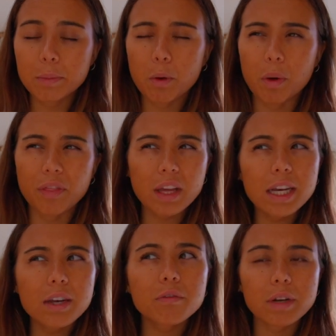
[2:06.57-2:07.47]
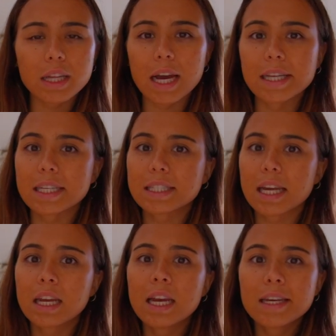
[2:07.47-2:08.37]
But one thing I didn't realize is
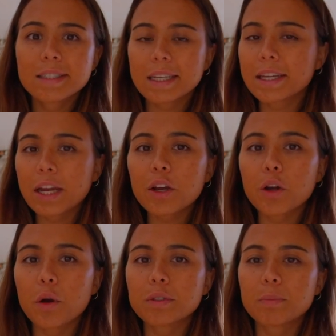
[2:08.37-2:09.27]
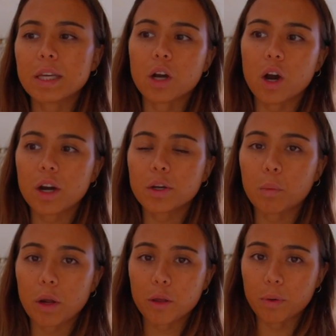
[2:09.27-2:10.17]
that skincare goes beyond
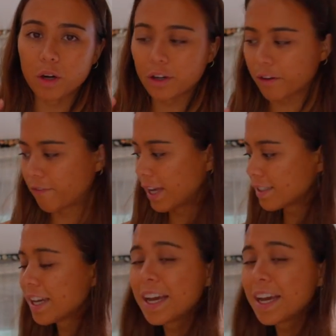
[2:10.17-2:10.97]
what you put on your face.